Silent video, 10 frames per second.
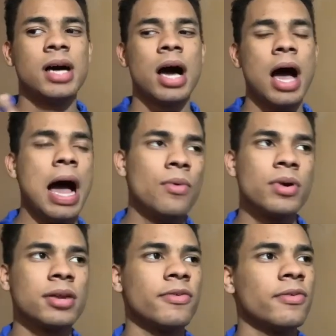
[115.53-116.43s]
I
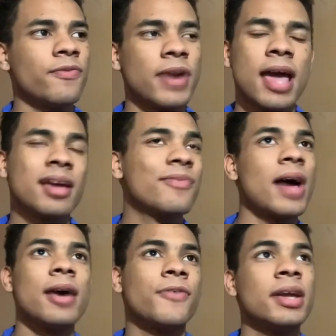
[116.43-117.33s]
would have
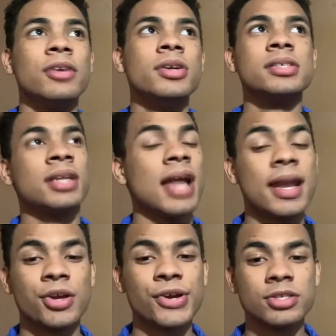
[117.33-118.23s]
for any reason, and I
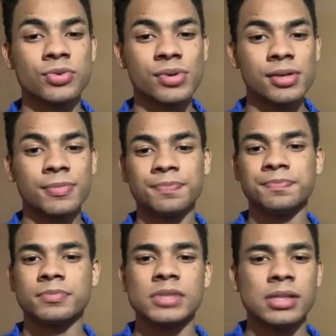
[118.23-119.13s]
didn't graduate.
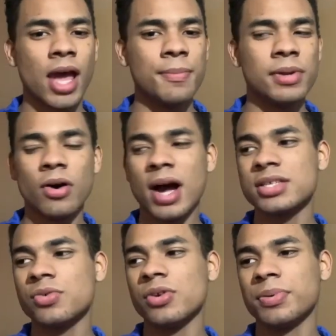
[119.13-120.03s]
That'd be no high
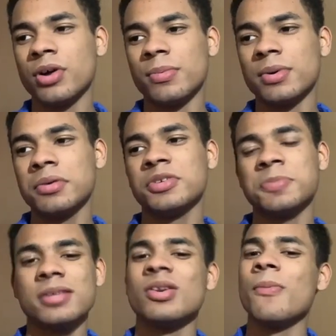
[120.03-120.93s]
school diploma, which
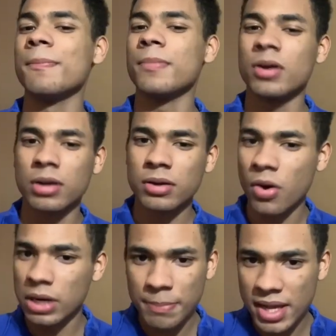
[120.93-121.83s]
means no
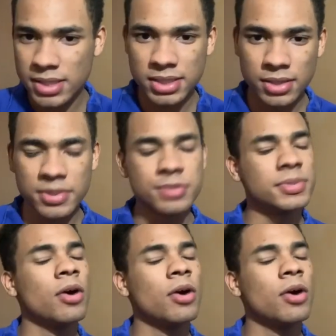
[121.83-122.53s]
going to basic, which means no